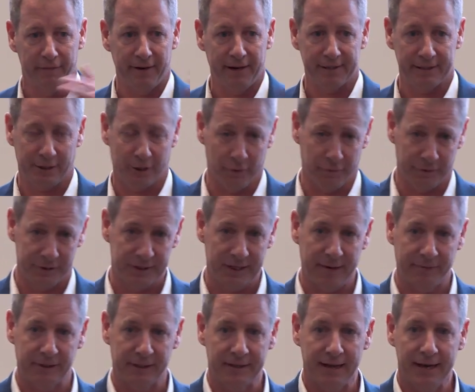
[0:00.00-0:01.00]
investing over
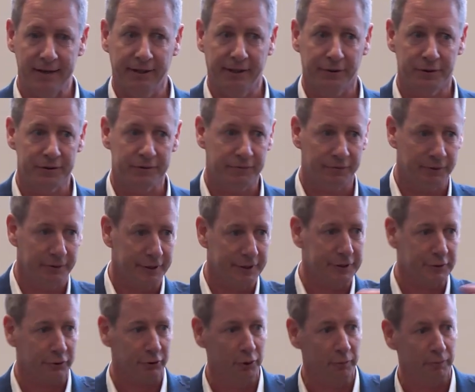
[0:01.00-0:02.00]
seven to ten years for this
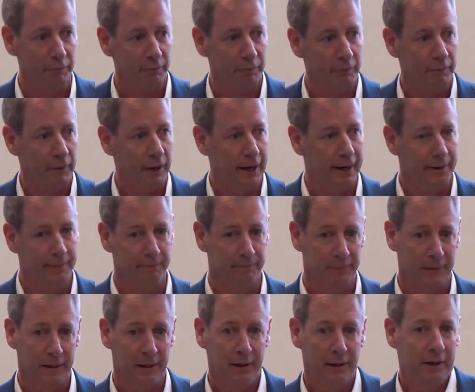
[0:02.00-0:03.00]
group. Um,
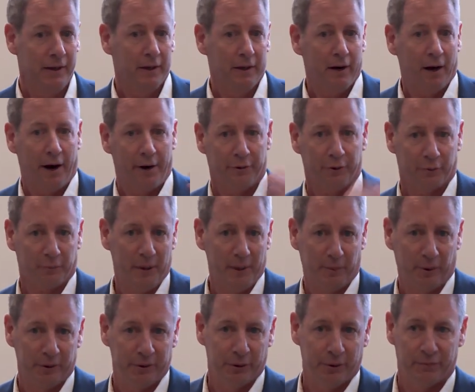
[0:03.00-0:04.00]
other
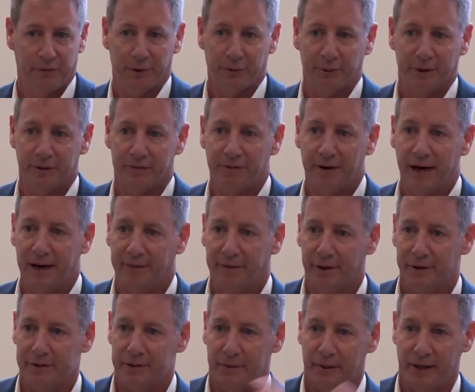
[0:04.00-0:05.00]
people do it for three to five
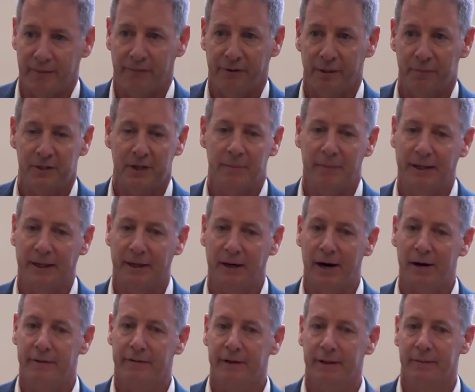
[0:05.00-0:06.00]
years and they flip something, get
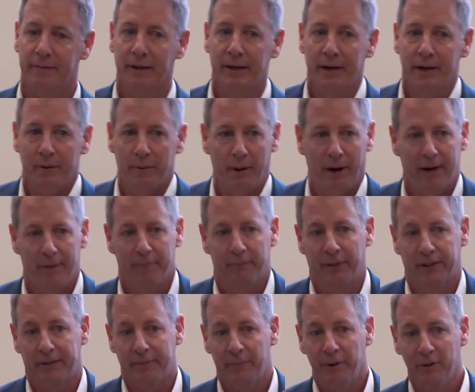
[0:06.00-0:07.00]
out of it. Um,
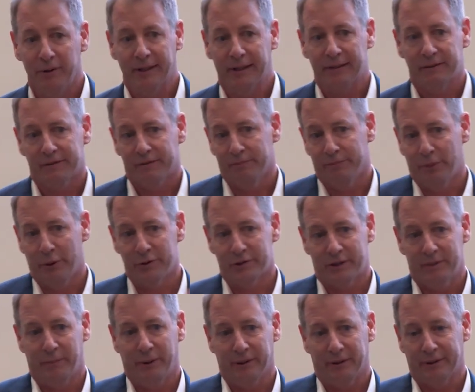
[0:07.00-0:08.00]
but the buildings, most of
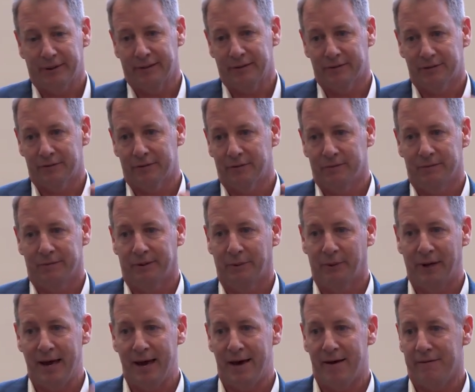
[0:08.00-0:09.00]
the buildings that
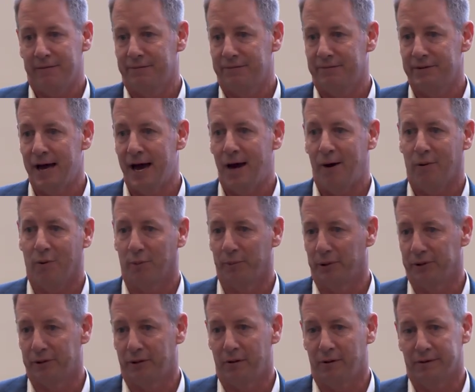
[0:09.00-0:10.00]
we have now were
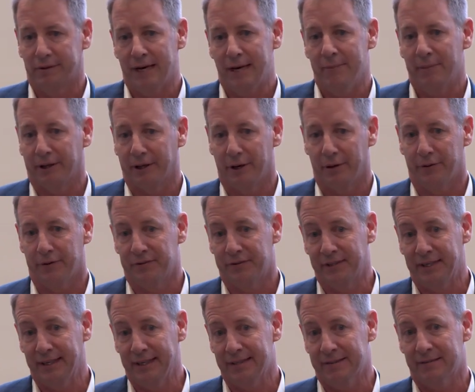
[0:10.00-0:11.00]
built a long time ago. The
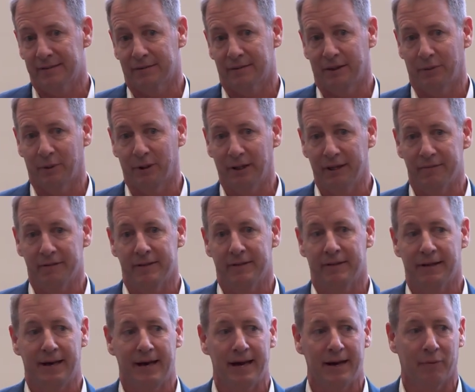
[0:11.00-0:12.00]
cities that we live in
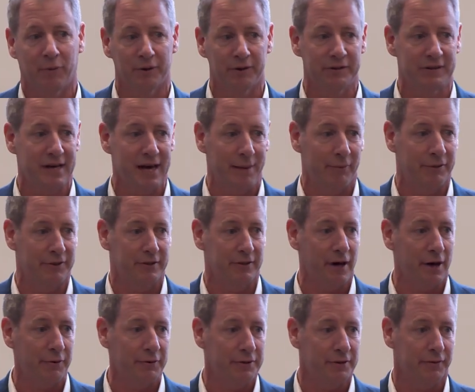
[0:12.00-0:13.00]
today were established
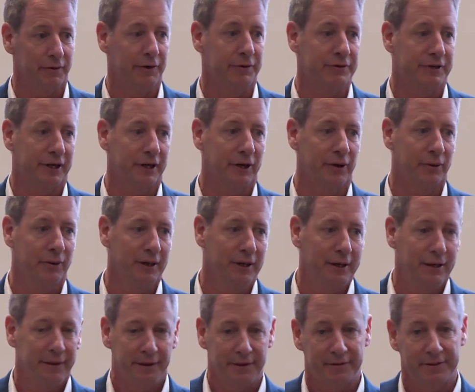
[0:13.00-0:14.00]
hundreds of years ago.
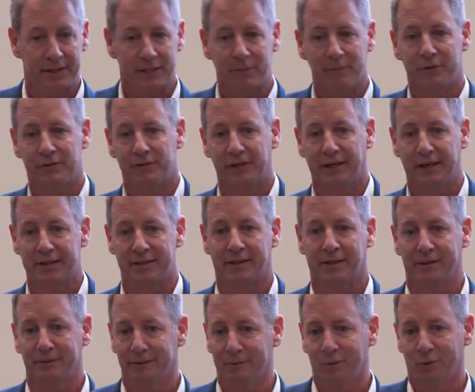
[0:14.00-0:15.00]
The system of cities
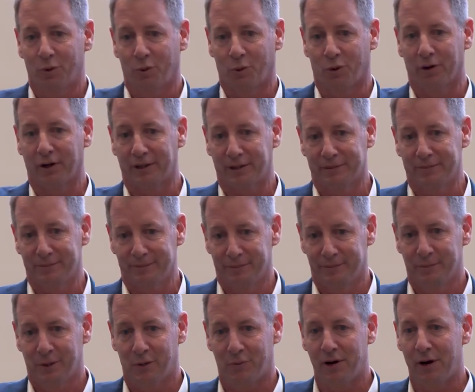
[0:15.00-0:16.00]
that work
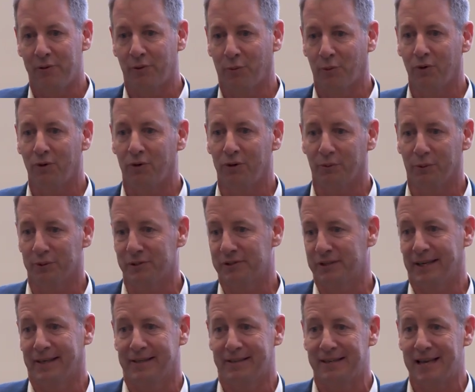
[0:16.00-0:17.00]
around the world were
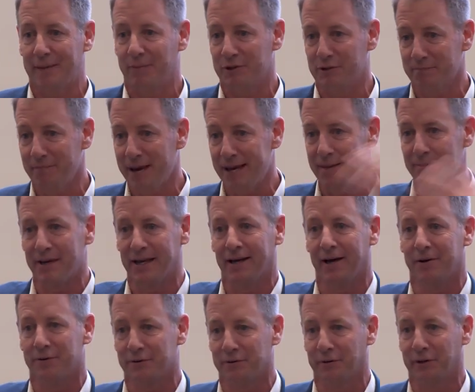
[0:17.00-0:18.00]
established many, many
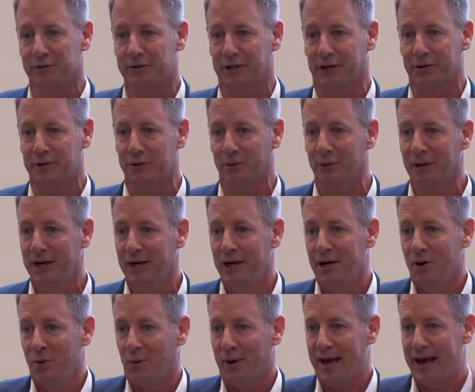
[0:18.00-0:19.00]
hundreds of years ago. So
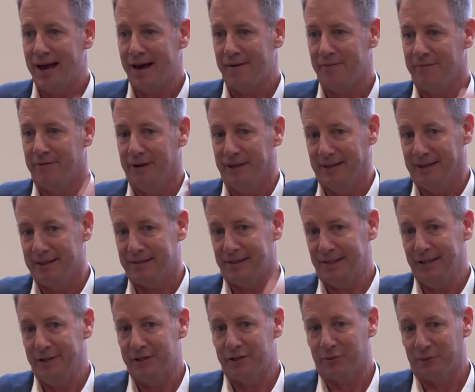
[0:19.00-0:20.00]
we have this
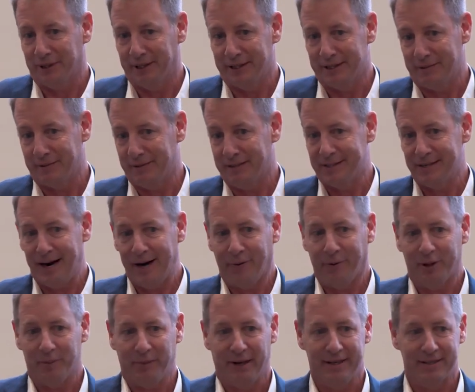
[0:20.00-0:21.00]
industry that is
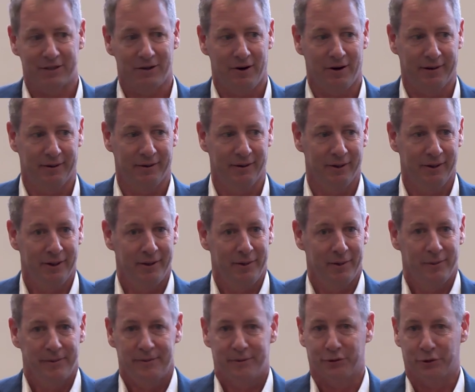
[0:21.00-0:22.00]
entirely based on
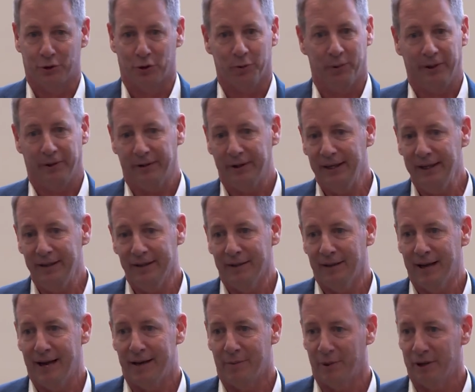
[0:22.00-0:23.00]
durability,
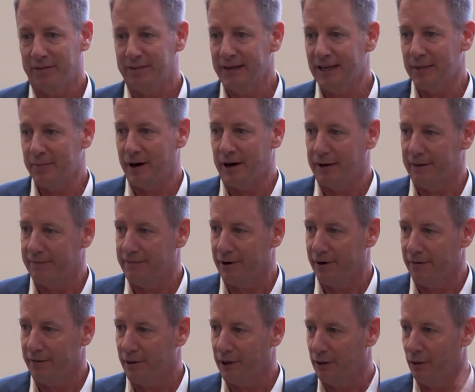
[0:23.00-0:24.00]
and we think about it
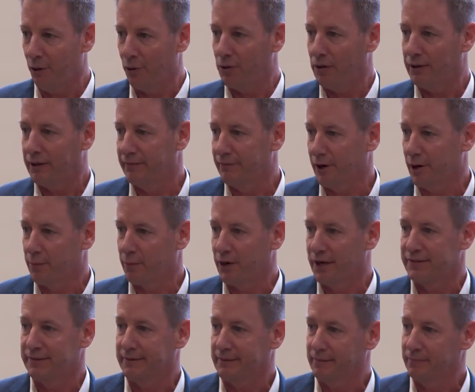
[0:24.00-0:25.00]
very, very locally and very
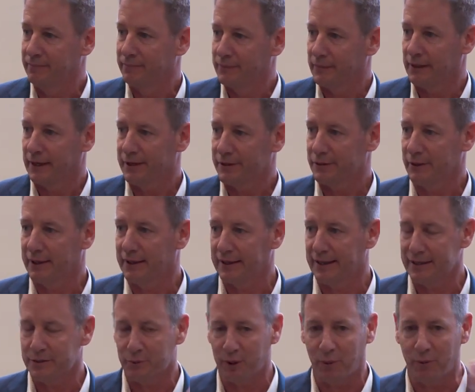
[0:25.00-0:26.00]
present. Okay, so I think
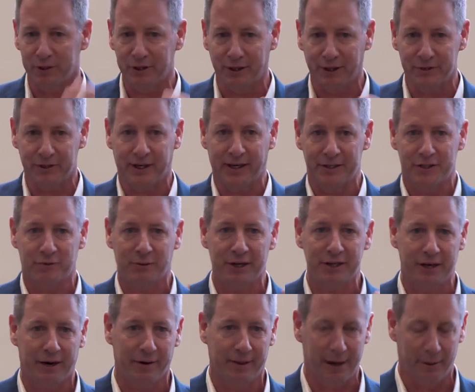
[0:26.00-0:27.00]
that's what I want you guys to kind of
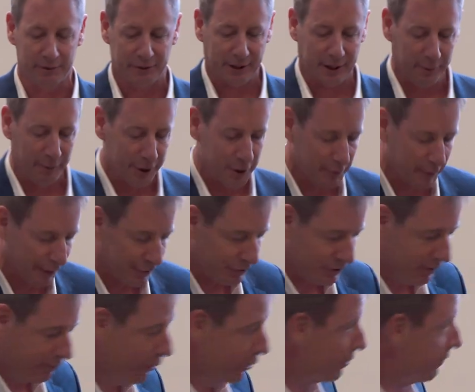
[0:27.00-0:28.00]
stretch out of that one. So I got a bunch of pictures
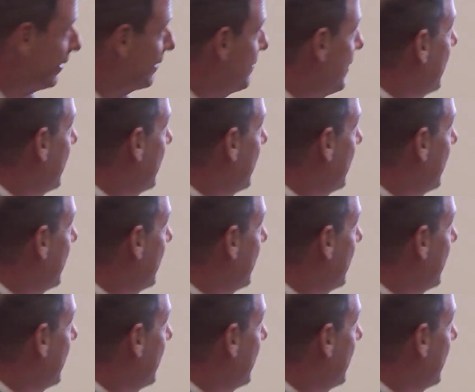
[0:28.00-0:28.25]
to motivate